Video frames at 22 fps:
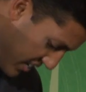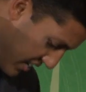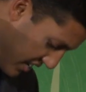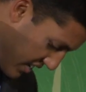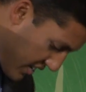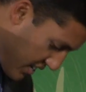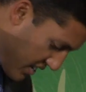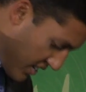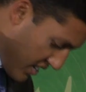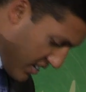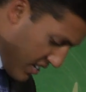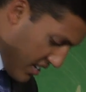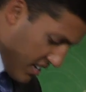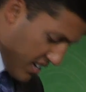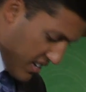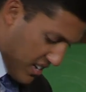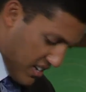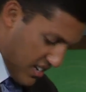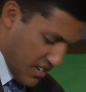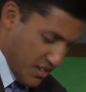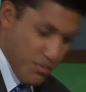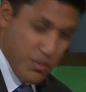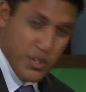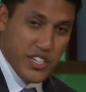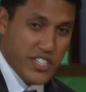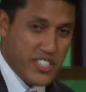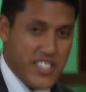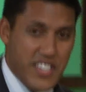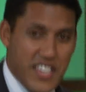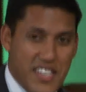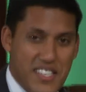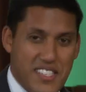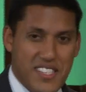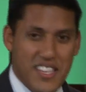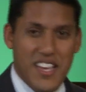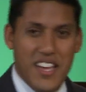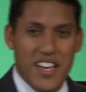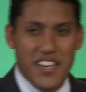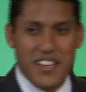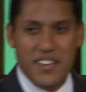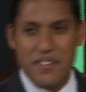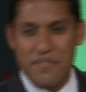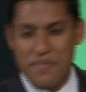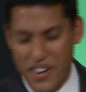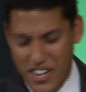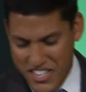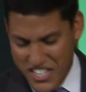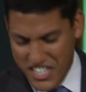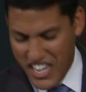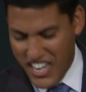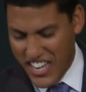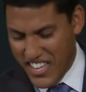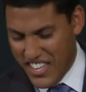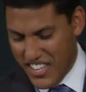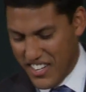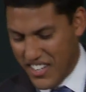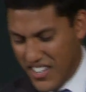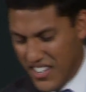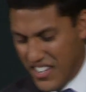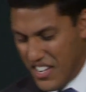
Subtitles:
it, wouldn't taste like much either.